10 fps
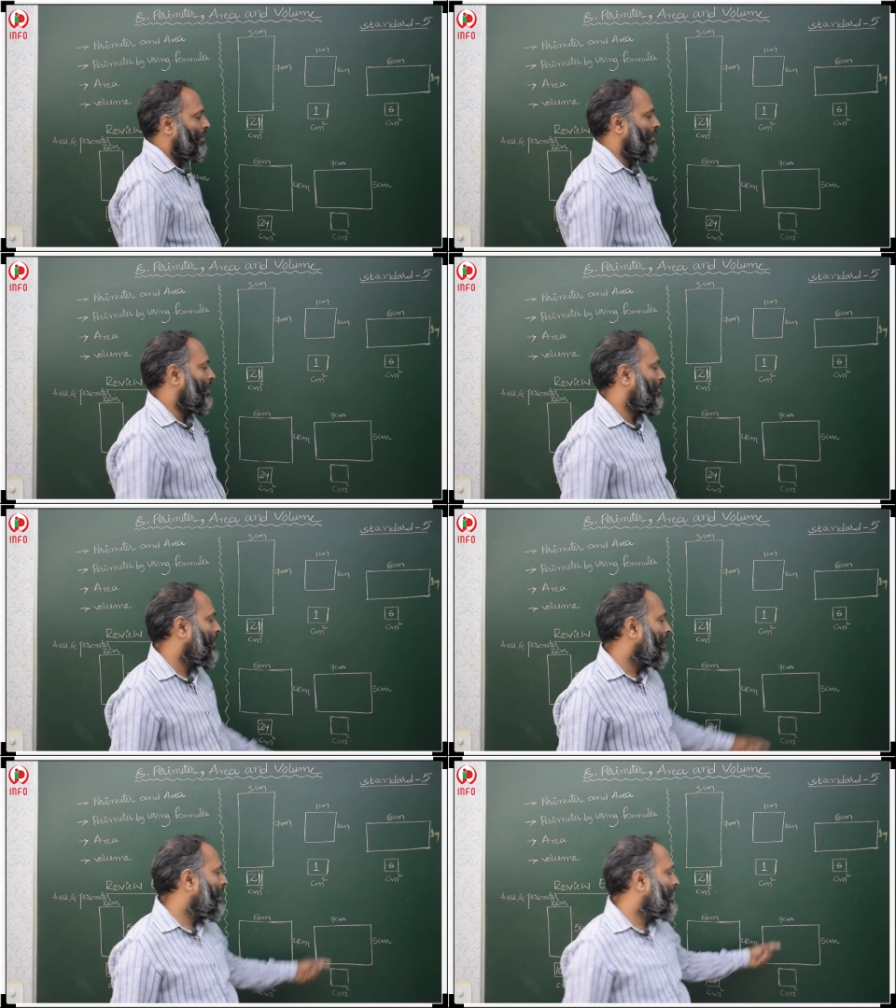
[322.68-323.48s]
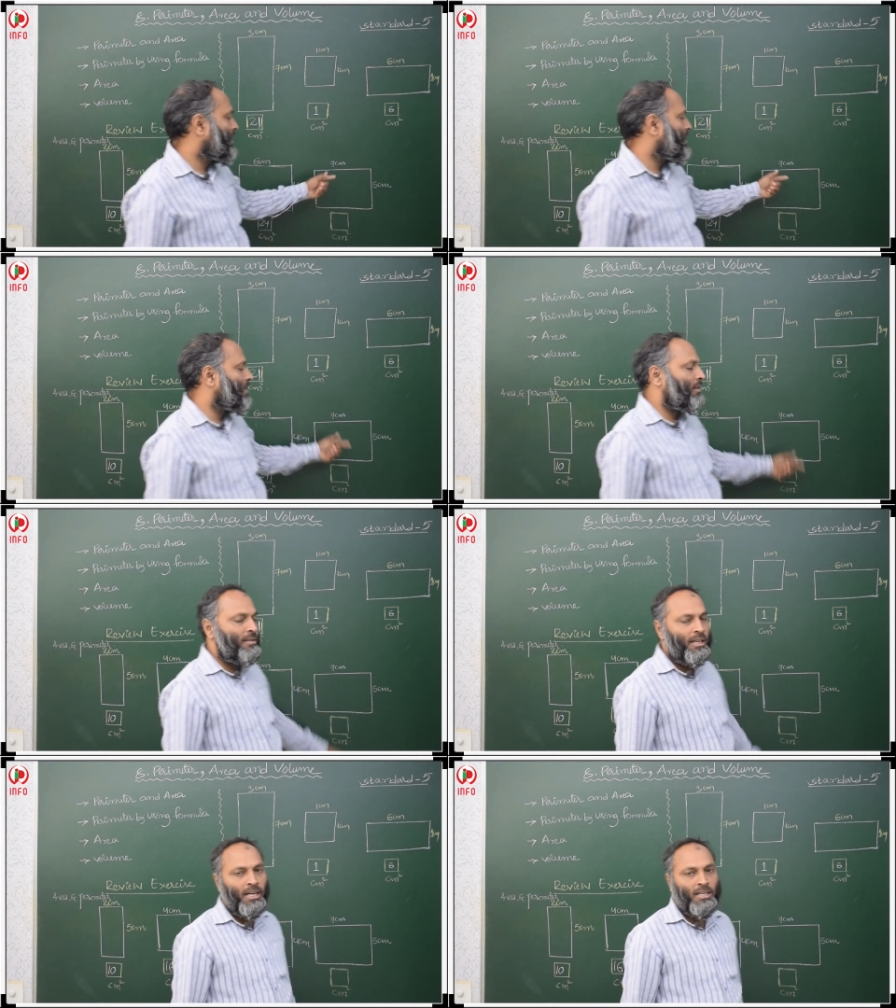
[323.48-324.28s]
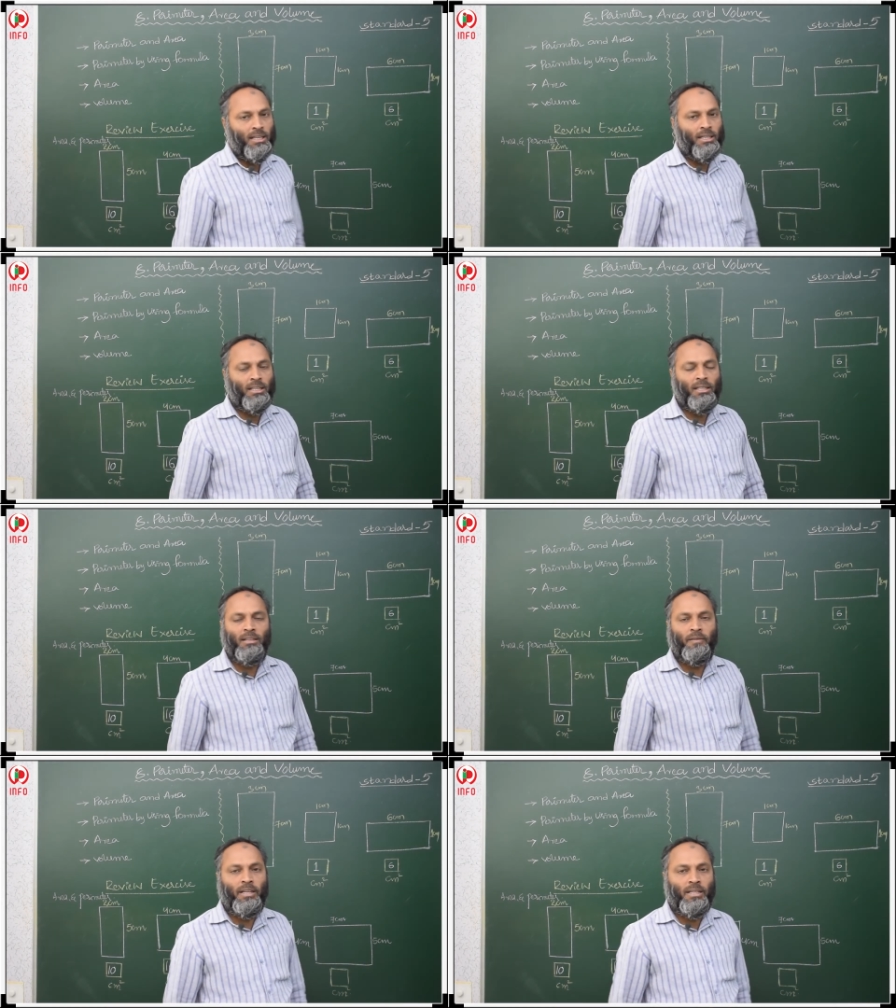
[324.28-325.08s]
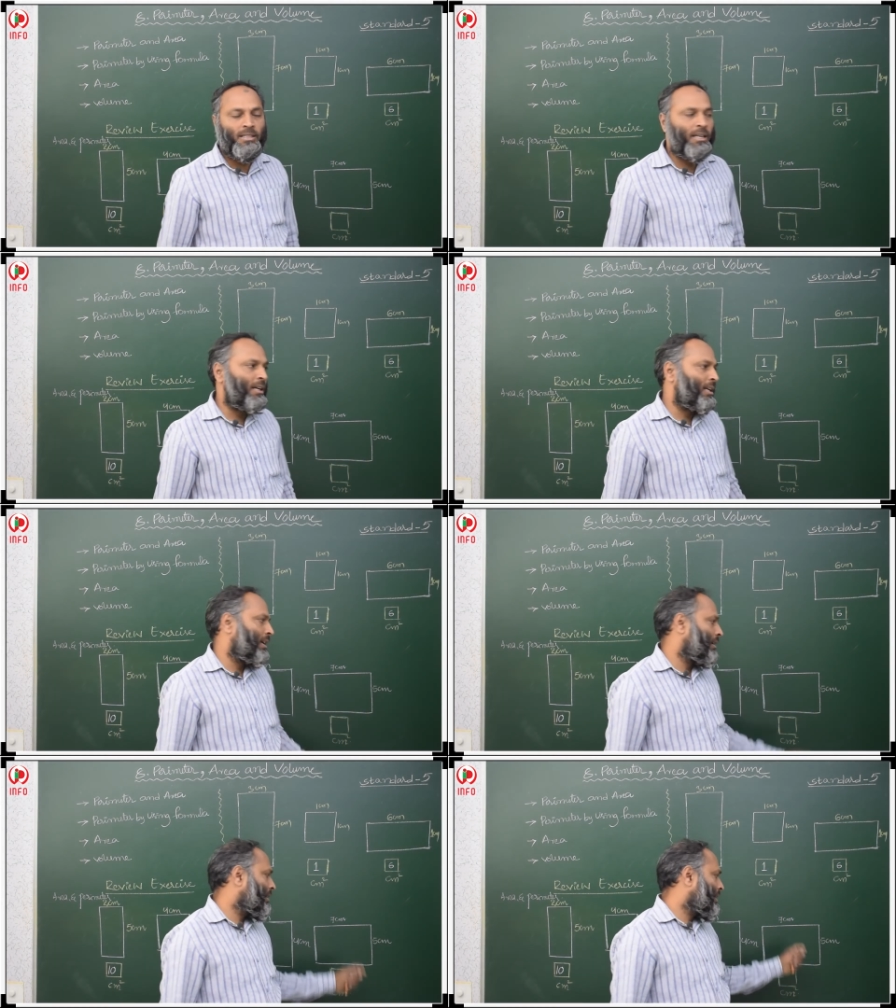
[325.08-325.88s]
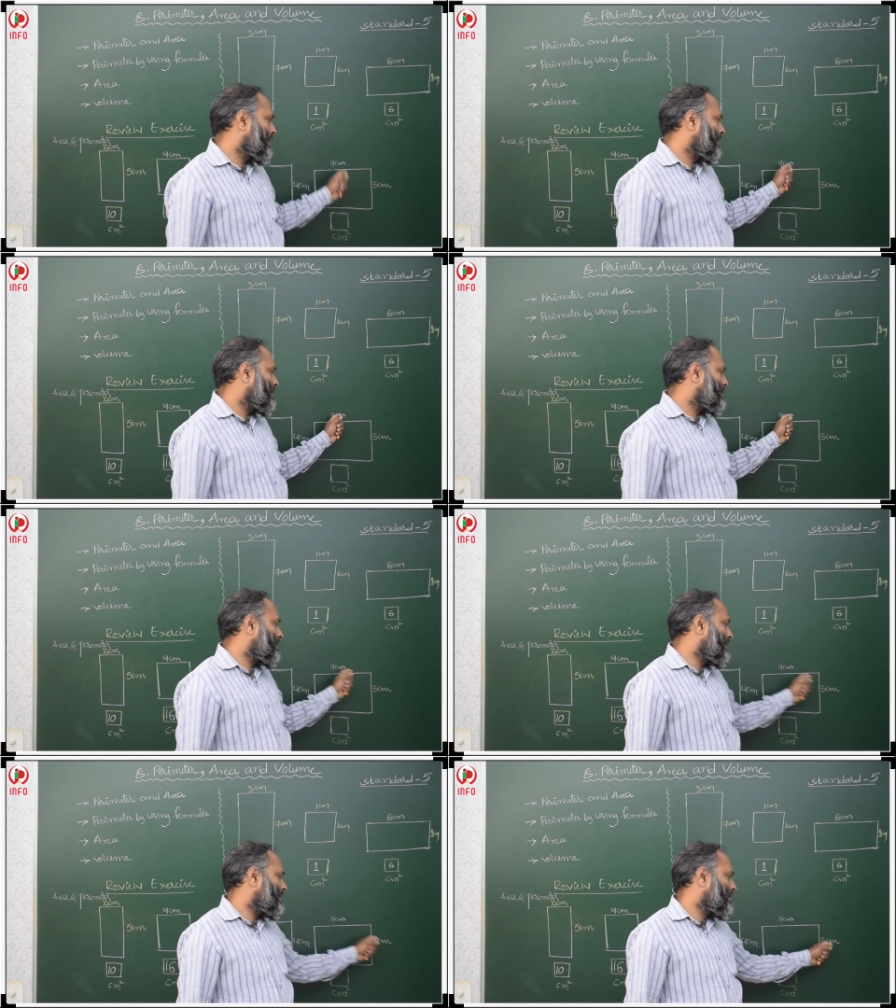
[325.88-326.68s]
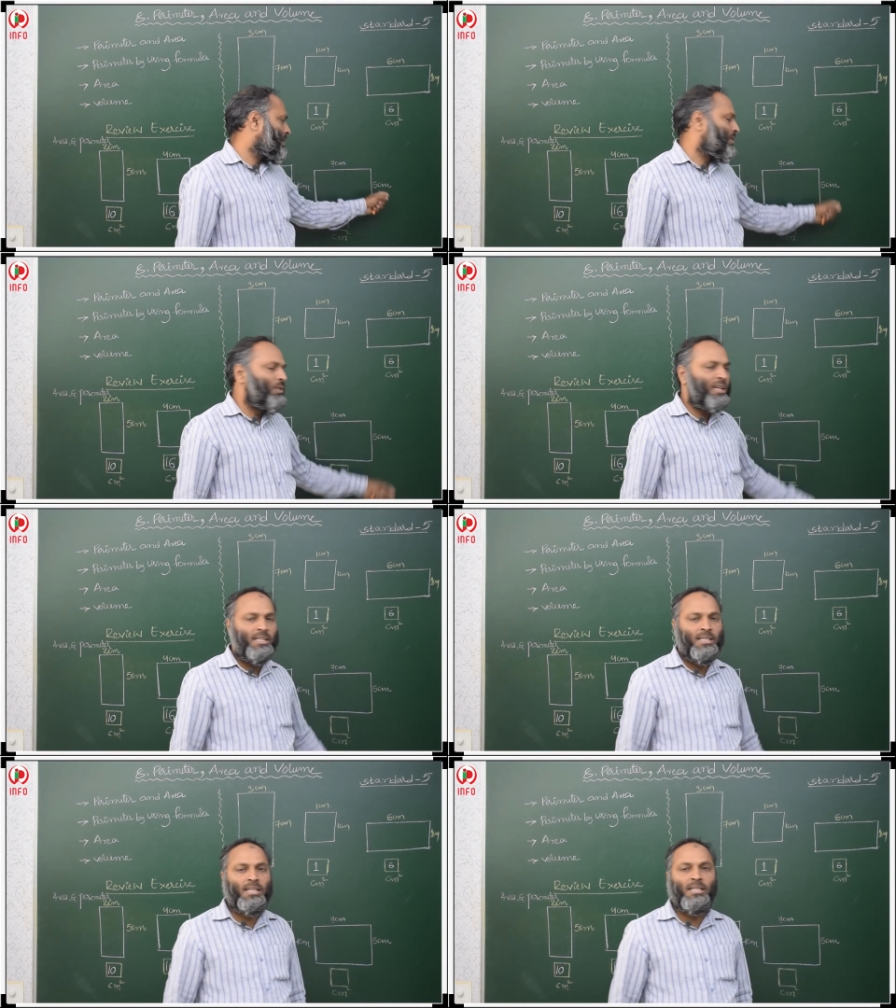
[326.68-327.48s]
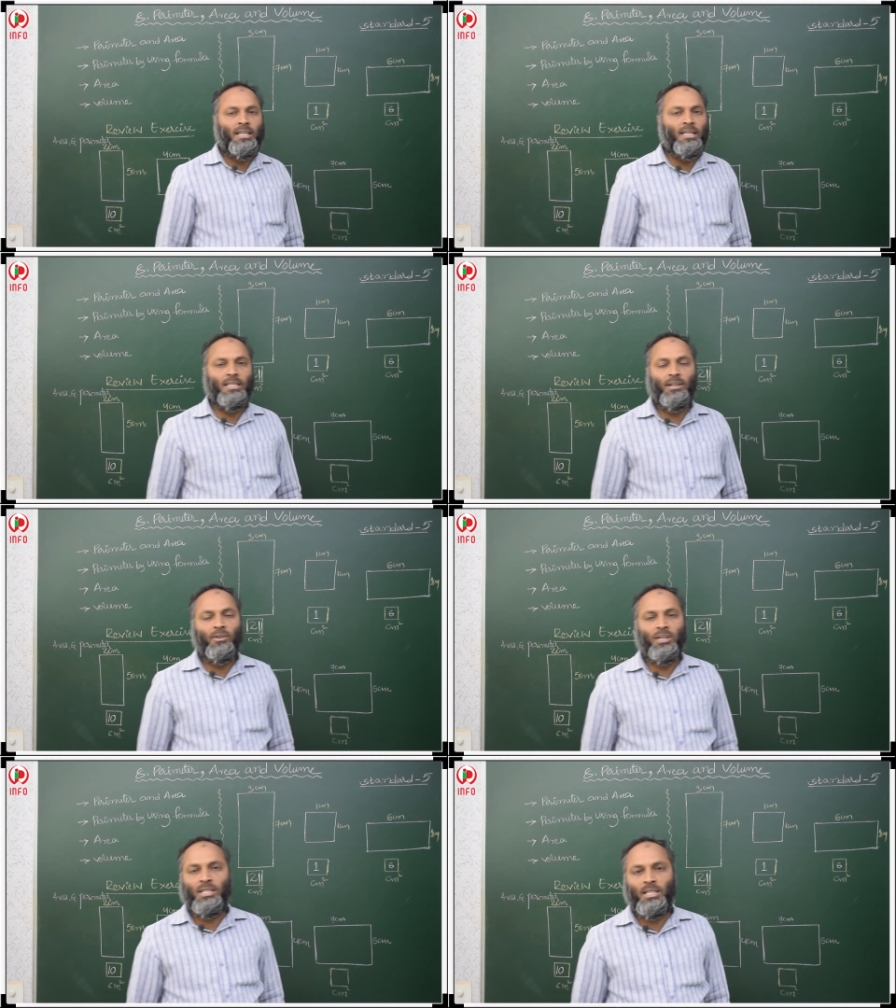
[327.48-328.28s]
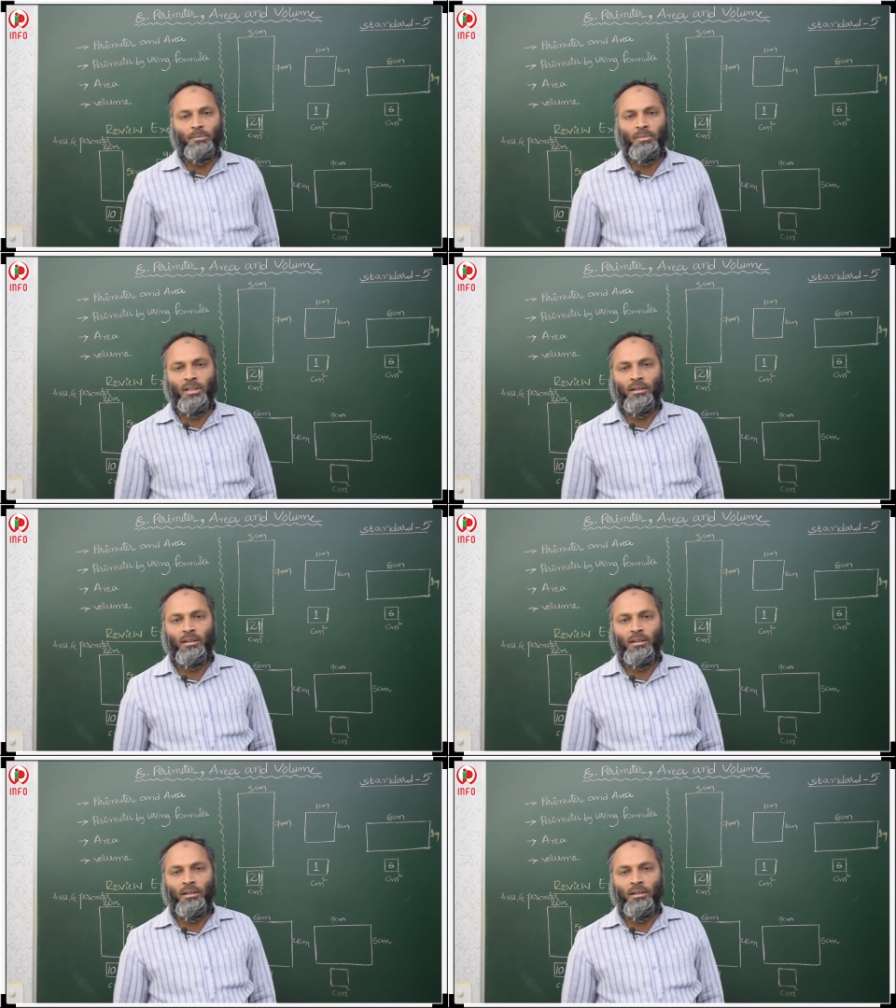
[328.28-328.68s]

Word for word: Now, this is also a rectangle. Why it is a rectangle? So, these two adjacent sides are not same.